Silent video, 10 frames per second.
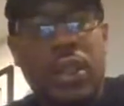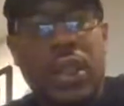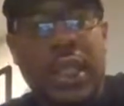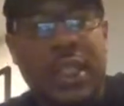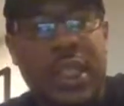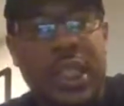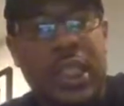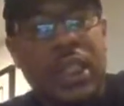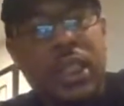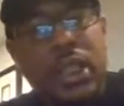is
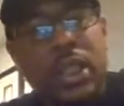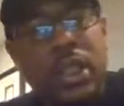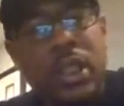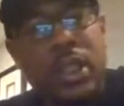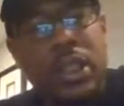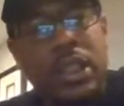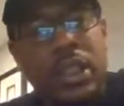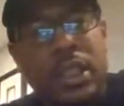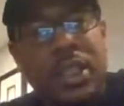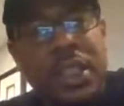a
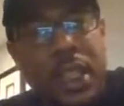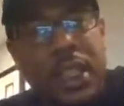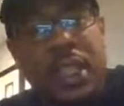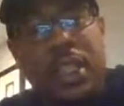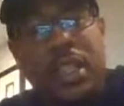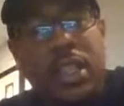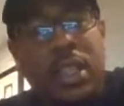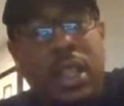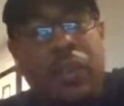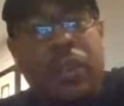descendant
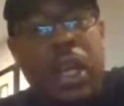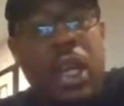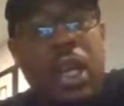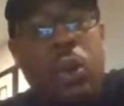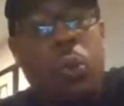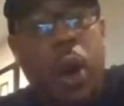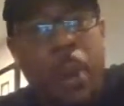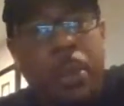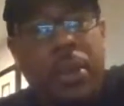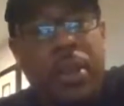of King
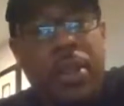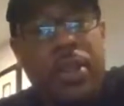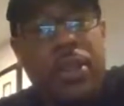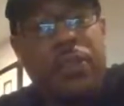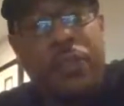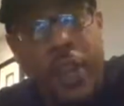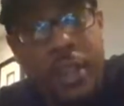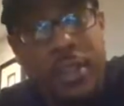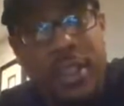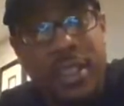Robert I